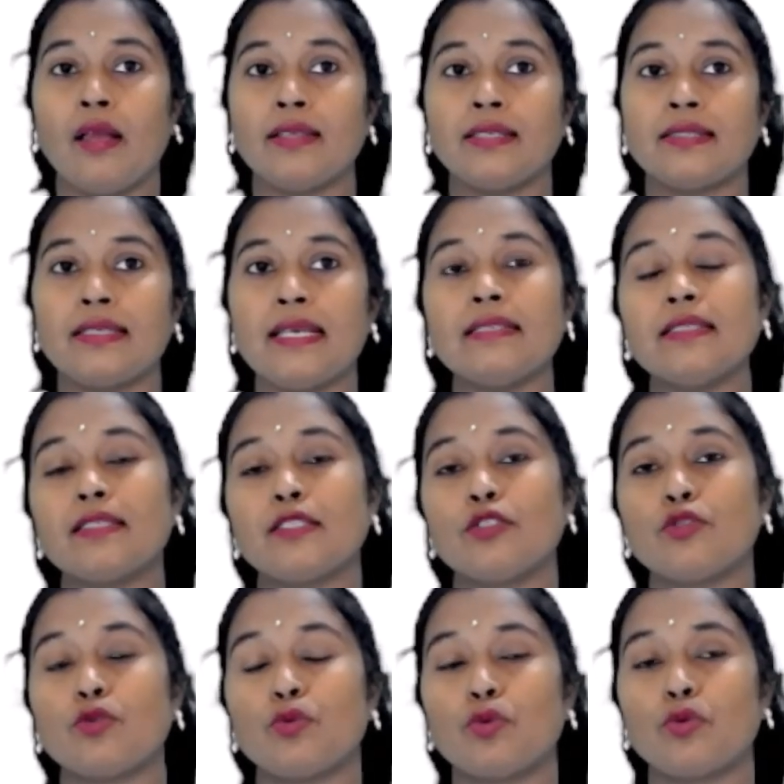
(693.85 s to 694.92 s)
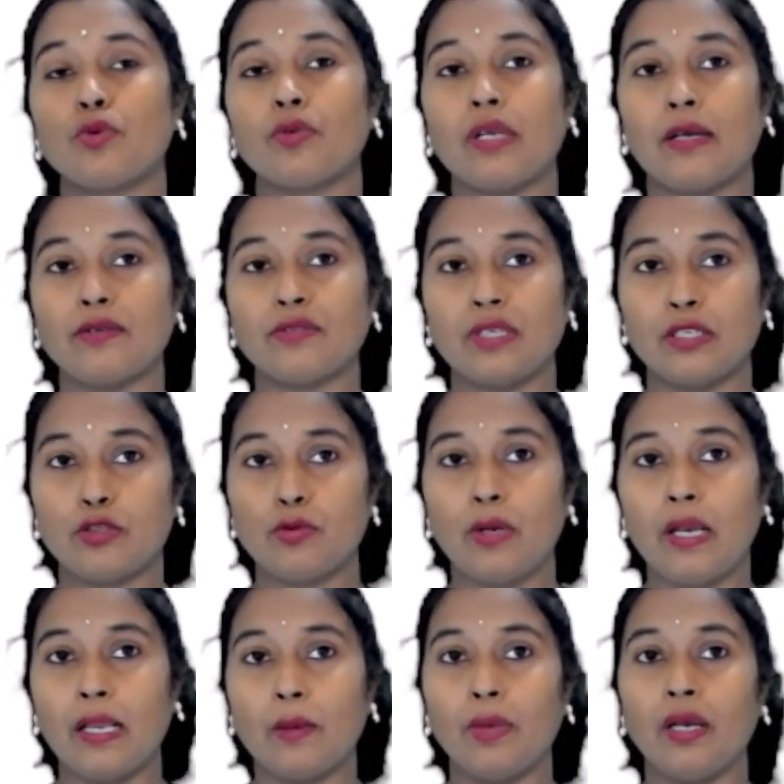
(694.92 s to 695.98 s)
since
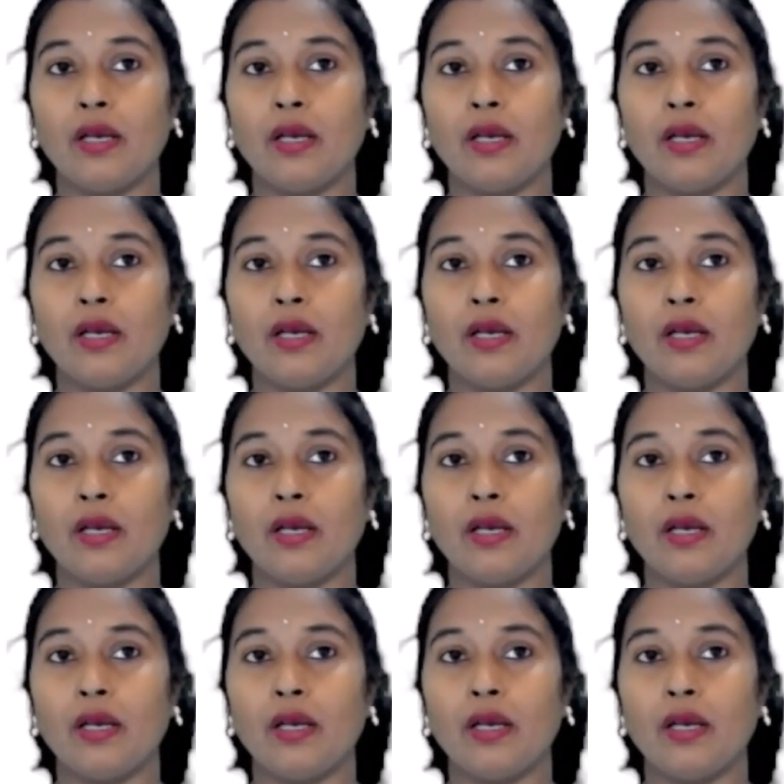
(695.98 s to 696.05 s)
2012,